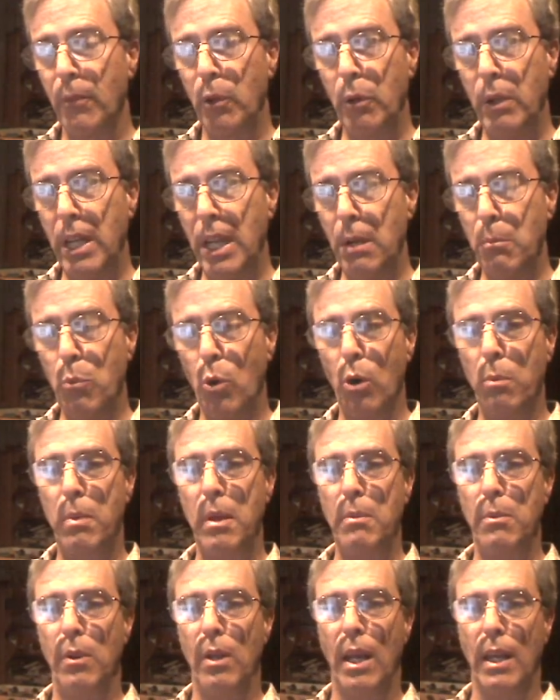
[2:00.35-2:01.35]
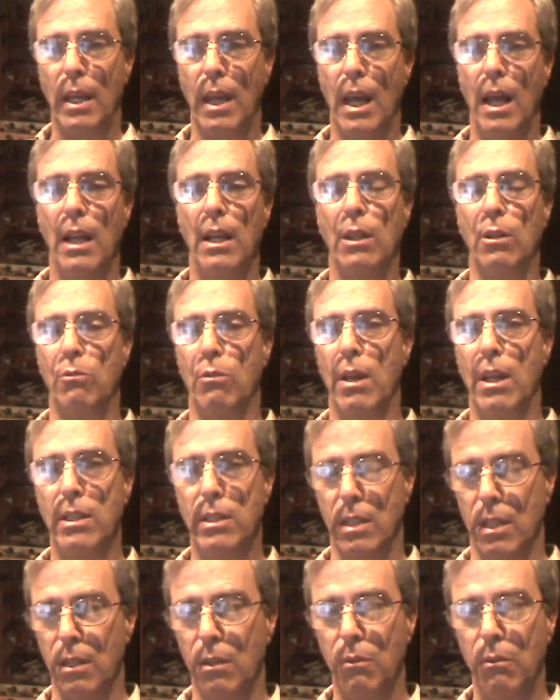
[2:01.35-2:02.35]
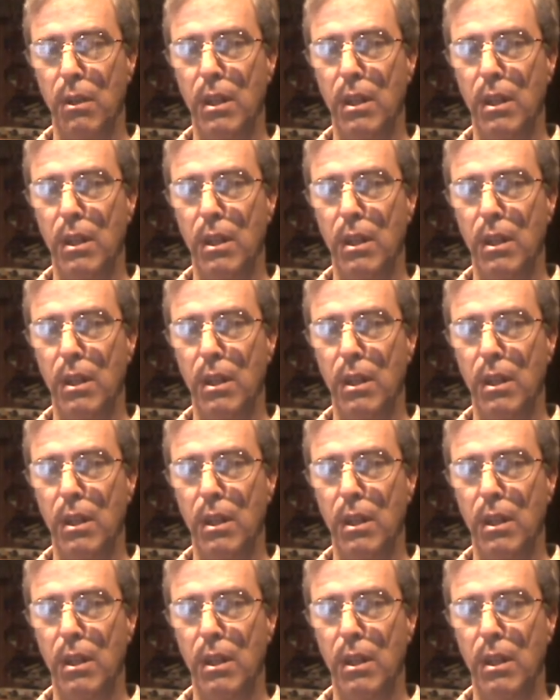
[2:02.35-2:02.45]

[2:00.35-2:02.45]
We need more people like Alan Grayson.